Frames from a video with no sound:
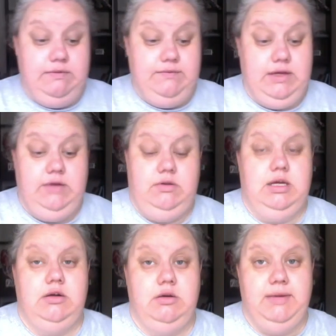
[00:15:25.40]
own a
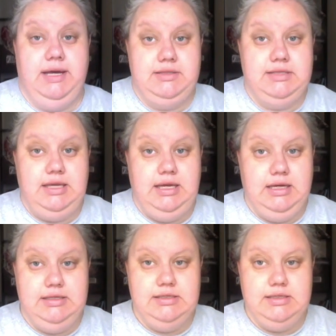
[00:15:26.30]
lot of her bags,
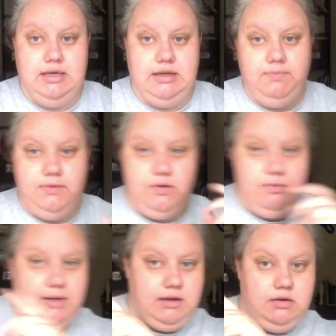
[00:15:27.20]
and they're
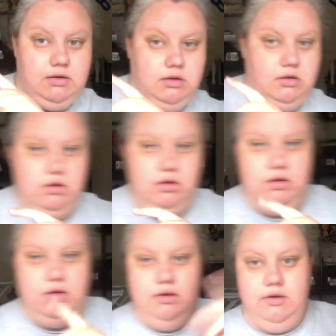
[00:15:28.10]
back
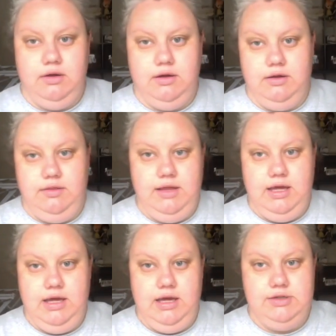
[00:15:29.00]
on
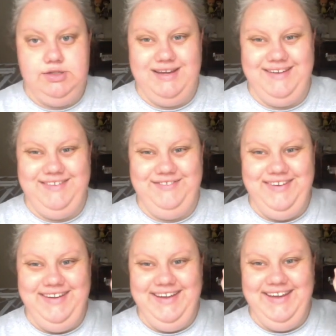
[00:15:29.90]
that shelf.
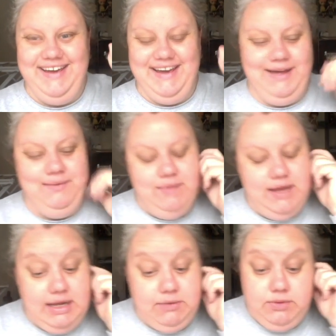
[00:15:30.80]

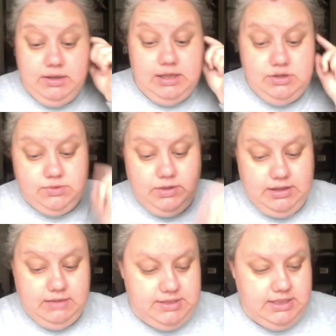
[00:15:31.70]
And I really enjoy
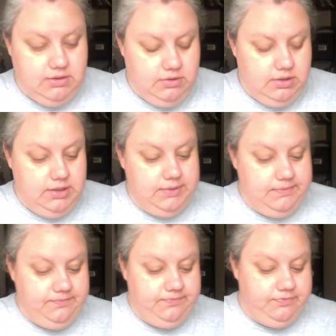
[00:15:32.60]
them. So
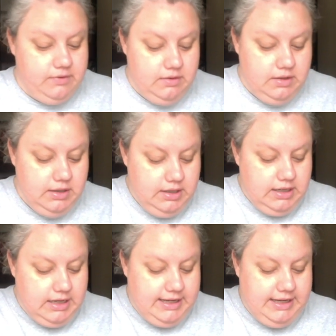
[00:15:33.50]

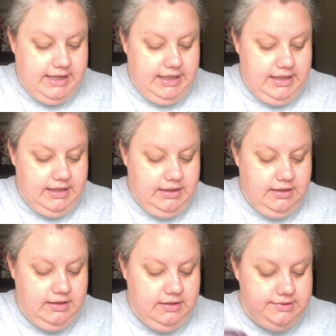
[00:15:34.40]
I
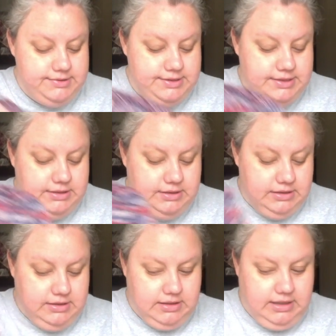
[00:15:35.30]

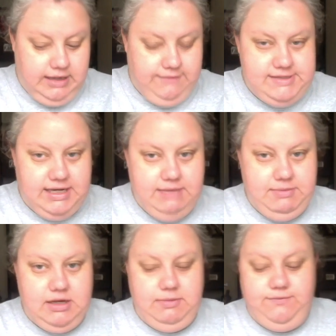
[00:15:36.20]
still have time
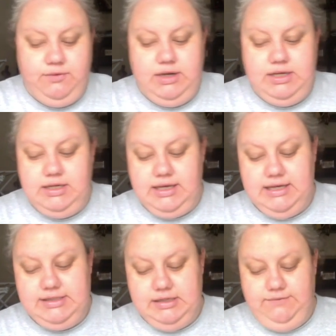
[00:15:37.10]
here before I need to
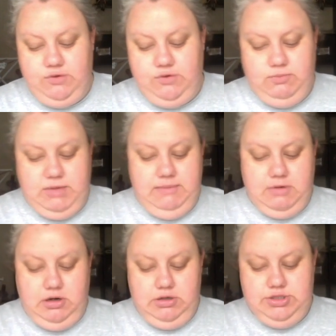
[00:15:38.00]
cast on for my
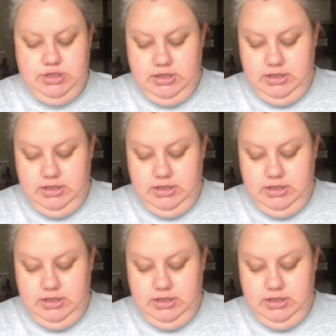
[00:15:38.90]
March